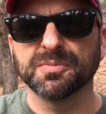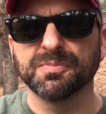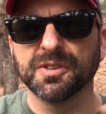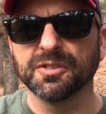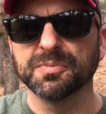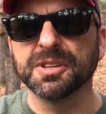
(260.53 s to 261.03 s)

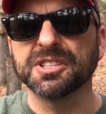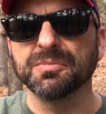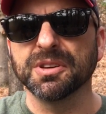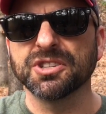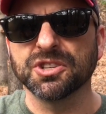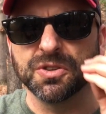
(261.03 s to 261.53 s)
There's been some
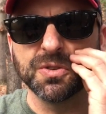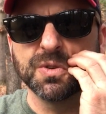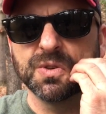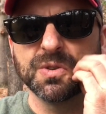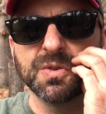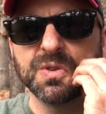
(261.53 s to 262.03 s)

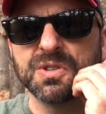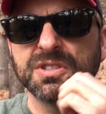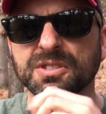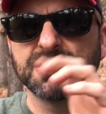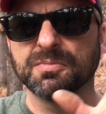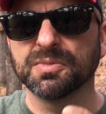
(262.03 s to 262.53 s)

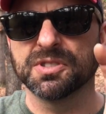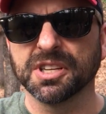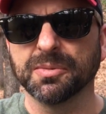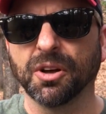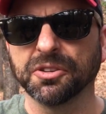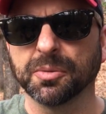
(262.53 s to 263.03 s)
issues.
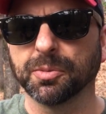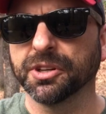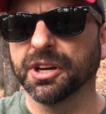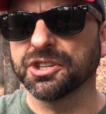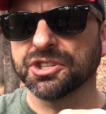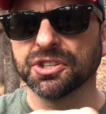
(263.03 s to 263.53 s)
Sig halted
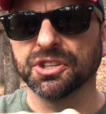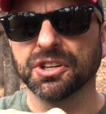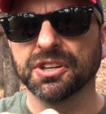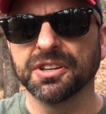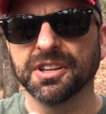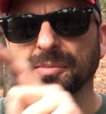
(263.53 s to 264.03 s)

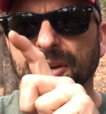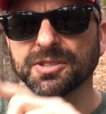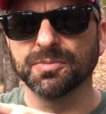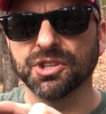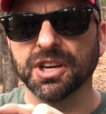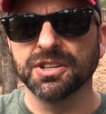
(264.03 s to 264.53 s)
production. They made
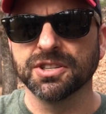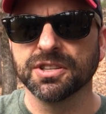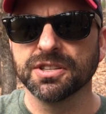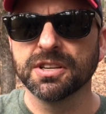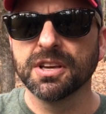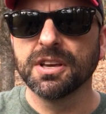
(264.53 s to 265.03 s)
some
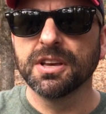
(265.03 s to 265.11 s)
changes.